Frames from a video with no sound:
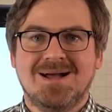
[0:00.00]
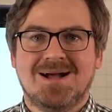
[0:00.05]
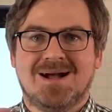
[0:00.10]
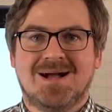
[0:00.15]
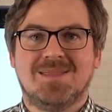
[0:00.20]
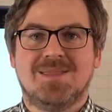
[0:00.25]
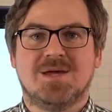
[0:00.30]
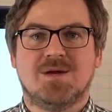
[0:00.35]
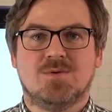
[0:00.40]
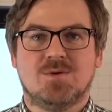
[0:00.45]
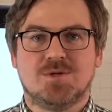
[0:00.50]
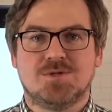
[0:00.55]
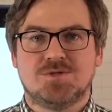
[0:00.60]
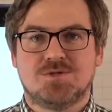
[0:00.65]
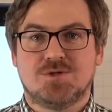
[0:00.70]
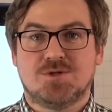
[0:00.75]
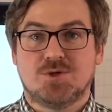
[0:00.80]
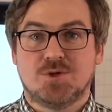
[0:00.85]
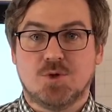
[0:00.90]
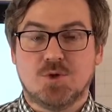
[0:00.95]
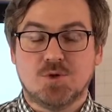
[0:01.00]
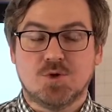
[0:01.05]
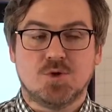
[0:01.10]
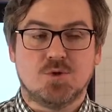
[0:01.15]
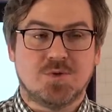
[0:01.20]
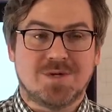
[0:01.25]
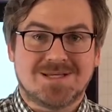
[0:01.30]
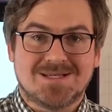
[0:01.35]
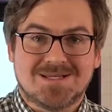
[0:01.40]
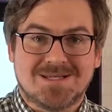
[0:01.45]
and they will show
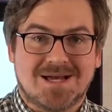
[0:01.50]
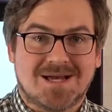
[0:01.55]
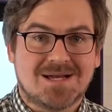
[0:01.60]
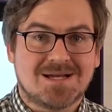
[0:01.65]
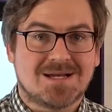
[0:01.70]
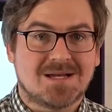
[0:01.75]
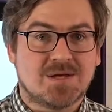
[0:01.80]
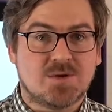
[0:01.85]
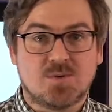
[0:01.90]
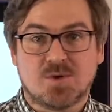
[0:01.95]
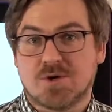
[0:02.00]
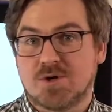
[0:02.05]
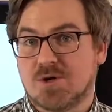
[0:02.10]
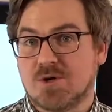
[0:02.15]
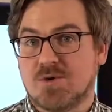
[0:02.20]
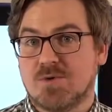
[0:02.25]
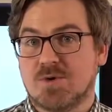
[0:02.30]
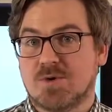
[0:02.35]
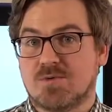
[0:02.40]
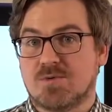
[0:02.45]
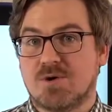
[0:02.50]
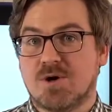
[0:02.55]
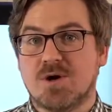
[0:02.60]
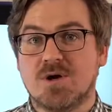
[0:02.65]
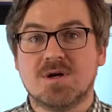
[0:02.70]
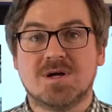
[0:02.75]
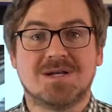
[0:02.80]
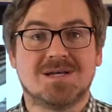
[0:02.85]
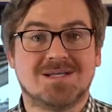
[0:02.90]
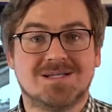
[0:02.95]
you exactly where you're going
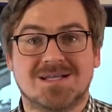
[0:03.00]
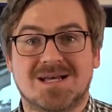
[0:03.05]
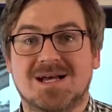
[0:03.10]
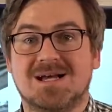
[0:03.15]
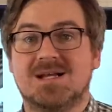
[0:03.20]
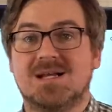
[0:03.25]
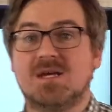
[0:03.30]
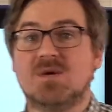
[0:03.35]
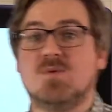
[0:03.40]
wrong and exactly